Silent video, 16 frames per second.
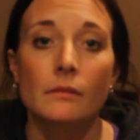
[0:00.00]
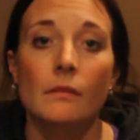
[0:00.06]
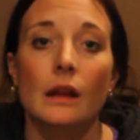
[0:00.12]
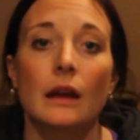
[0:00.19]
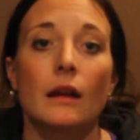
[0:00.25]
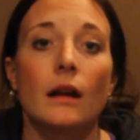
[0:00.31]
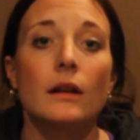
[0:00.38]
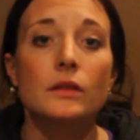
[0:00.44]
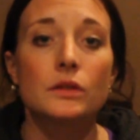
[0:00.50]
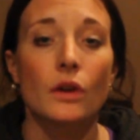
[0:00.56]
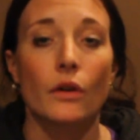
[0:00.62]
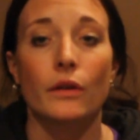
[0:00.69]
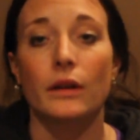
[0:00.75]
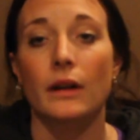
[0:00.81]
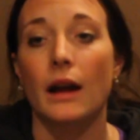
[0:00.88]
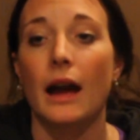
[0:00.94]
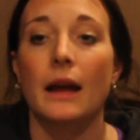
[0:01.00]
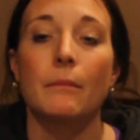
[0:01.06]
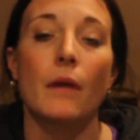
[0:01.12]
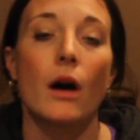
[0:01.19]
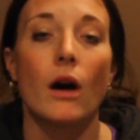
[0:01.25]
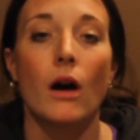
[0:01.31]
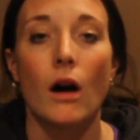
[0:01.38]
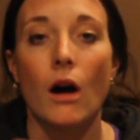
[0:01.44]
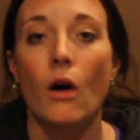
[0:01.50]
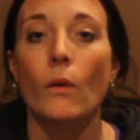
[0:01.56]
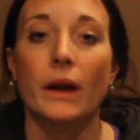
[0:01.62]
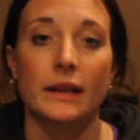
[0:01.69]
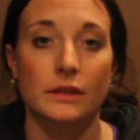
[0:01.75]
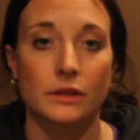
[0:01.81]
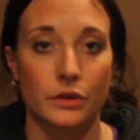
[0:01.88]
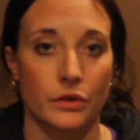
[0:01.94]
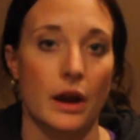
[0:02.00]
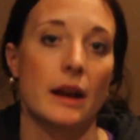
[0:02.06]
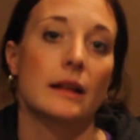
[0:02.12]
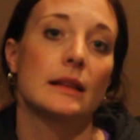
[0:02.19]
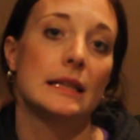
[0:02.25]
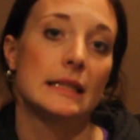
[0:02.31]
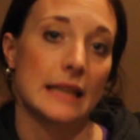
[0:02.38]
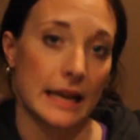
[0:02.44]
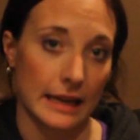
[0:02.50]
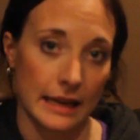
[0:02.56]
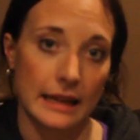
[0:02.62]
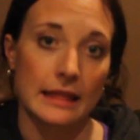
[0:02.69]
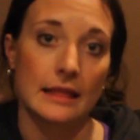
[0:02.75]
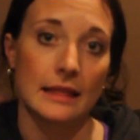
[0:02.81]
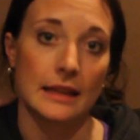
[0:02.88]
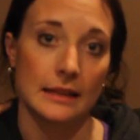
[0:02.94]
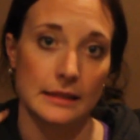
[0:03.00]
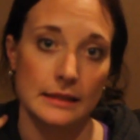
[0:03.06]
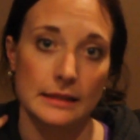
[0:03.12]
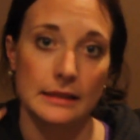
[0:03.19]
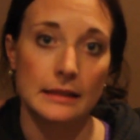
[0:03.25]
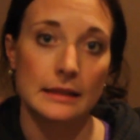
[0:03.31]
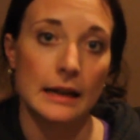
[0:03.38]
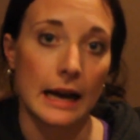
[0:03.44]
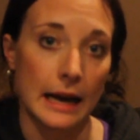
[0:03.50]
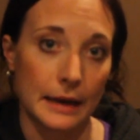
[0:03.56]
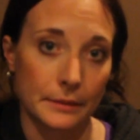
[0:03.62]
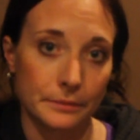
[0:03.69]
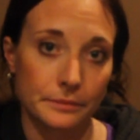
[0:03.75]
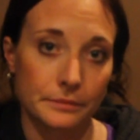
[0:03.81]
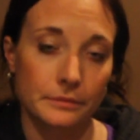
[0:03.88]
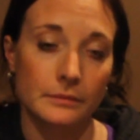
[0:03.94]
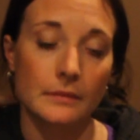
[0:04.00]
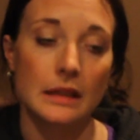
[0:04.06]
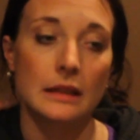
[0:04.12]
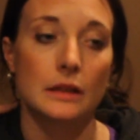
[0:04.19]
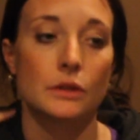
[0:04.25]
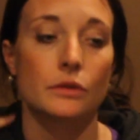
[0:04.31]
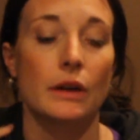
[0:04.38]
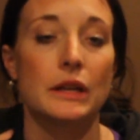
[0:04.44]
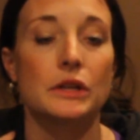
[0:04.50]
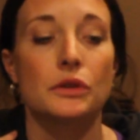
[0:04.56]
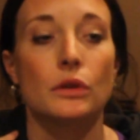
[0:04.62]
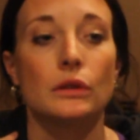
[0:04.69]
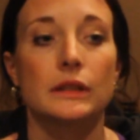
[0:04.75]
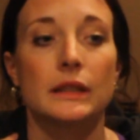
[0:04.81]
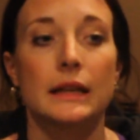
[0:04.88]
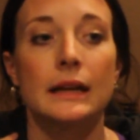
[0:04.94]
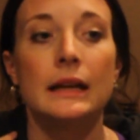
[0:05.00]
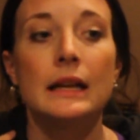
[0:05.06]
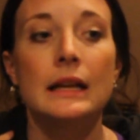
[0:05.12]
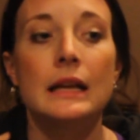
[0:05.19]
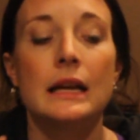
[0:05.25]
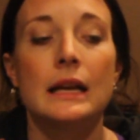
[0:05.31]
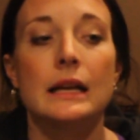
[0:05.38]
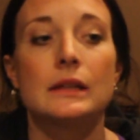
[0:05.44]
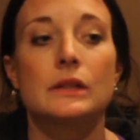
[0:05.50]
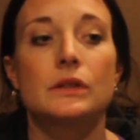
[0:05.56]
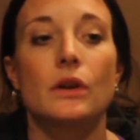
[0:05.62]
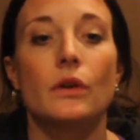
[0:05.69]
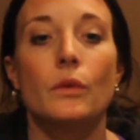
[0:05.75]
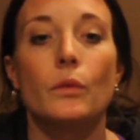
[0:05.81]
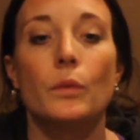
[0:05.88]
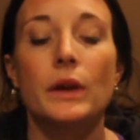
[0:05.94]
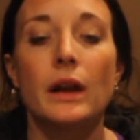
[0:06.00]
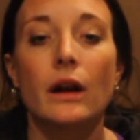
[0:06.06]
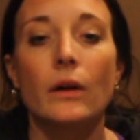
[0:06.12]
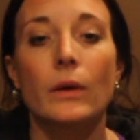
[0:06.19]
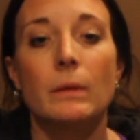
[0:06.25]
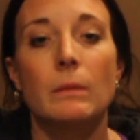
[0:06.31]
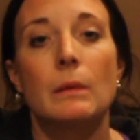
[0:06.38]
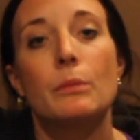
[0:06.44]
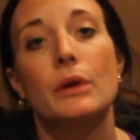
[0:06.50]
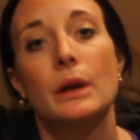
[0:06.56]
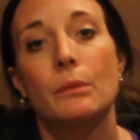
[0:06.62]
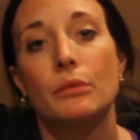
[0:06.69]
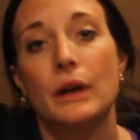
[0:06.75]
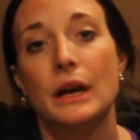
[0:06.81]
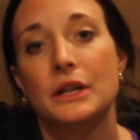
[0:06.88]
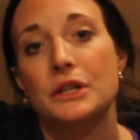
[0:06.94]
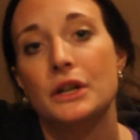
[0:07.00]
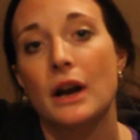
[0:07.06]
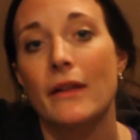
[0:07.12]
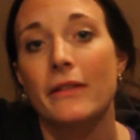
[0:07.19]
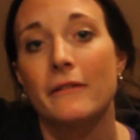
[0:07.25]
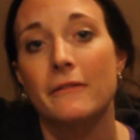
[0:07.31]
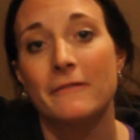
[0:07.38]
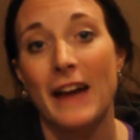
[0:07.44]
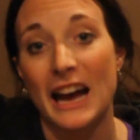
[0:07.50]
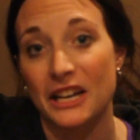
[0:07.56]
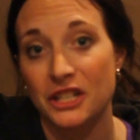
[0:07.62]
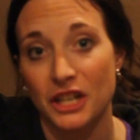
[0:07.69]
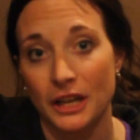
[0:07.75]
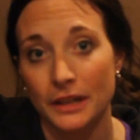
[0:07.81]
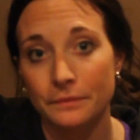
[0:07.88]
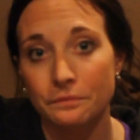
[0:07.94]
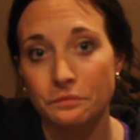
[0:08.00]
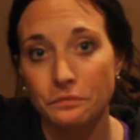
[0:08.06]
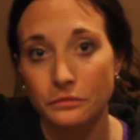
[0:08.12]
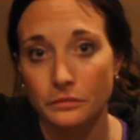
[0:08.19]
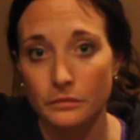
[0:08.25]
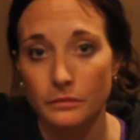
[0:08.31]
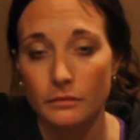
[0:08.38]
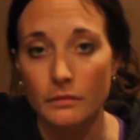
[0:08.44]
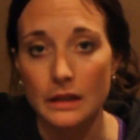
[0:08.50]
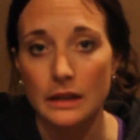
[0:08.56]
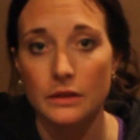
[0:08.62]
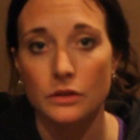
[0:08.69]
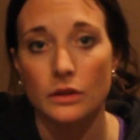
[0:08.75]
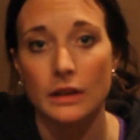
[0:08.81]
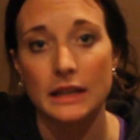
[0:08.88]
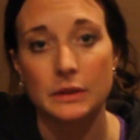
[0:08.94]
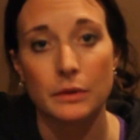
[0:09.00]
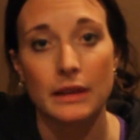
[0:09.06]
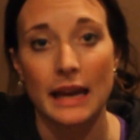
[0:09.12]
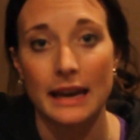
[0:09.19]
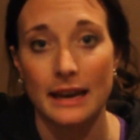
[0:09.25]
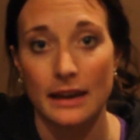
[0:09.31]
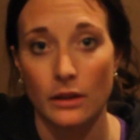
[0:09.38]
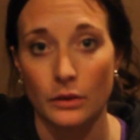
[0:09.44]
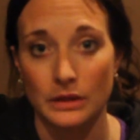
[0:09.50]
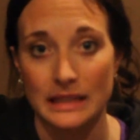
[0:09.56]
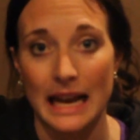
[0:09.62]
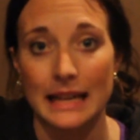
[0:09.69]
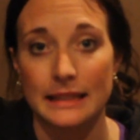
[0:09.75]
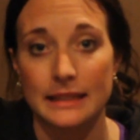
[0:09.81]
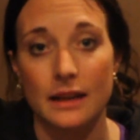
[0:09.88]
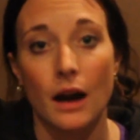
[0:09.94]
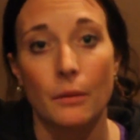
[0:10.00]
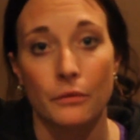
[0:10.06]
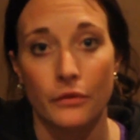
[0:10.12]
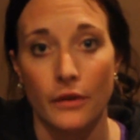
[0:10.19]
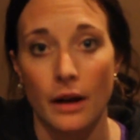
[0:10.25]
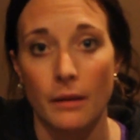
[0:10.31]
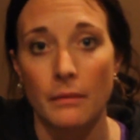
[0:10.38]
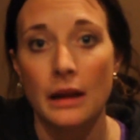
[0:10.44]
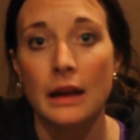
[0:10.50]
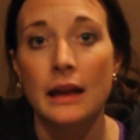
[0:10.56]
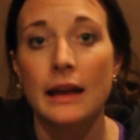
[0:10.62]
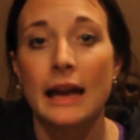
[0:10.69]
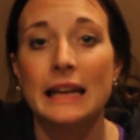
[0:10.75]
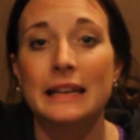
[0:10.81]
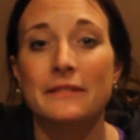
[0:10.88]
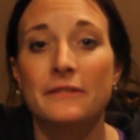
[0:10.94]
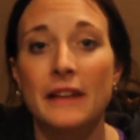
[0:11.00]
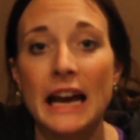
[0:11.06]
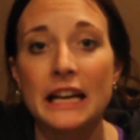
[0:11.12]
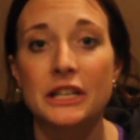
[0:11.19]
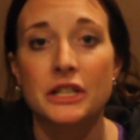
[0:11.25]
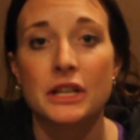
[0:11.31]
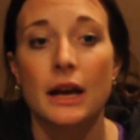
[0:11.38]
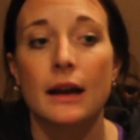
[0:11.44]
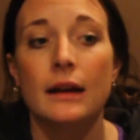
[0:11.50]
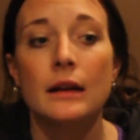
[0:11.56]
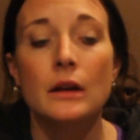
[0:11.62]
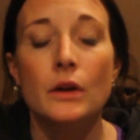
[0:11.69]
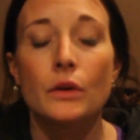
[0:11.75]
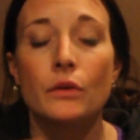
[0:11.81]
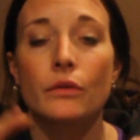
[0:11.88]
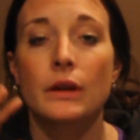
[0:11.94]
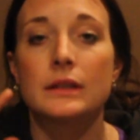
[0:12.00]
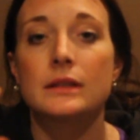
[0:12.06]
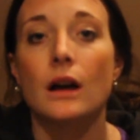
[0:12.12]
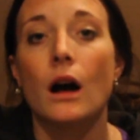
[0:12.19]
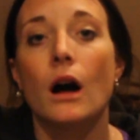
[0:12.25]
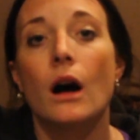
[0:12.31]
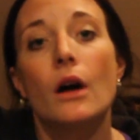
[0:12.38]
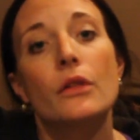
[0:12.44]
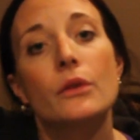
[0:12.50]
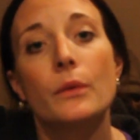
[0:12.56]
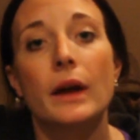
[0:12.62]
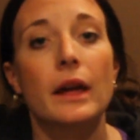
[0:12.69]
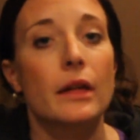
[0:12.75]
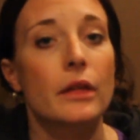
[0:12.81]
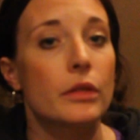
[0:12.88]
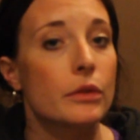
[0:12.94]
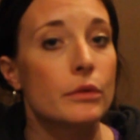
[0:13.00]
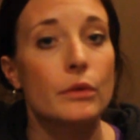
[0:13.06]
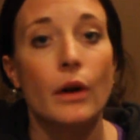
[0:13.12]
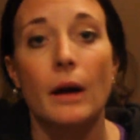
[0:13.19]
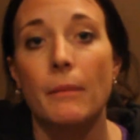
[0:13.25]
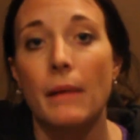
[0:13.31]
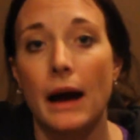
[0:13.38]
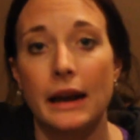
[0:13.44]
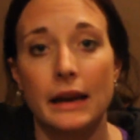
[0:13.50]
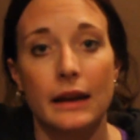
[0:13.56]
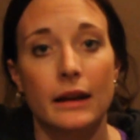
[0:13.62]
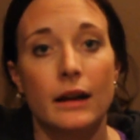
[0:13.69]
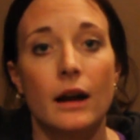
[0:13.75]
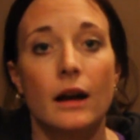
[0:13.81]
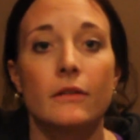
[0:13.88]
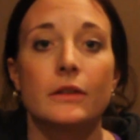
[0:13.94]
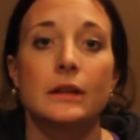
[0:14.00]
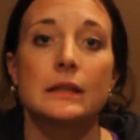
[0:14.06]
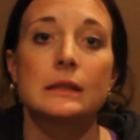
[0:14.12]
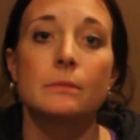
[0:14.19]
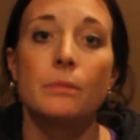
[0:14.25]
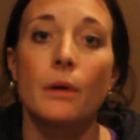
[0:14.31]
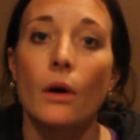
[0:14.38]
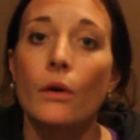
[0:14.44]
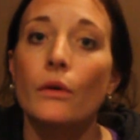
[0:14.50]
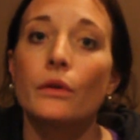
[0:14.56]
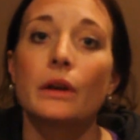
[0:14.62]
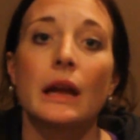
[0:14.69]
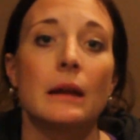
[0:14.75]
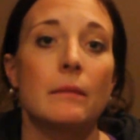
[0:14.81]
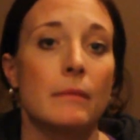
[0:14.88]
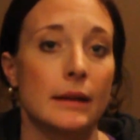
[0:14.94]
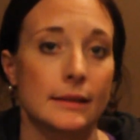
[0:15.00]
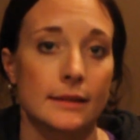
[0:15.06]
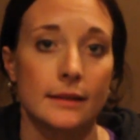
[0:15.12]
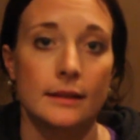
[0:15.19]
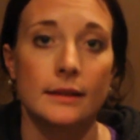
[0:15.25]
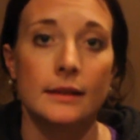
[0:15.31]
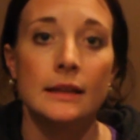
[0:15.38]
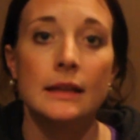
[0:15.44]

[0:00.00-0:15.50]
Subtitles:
And also, I'm always chronically tight in this, this right shoulder. And so we are going to be putting pressure on the fascia. And so that's where those knots come from. And fascia runs all the way through our body. It covers bone and muscle.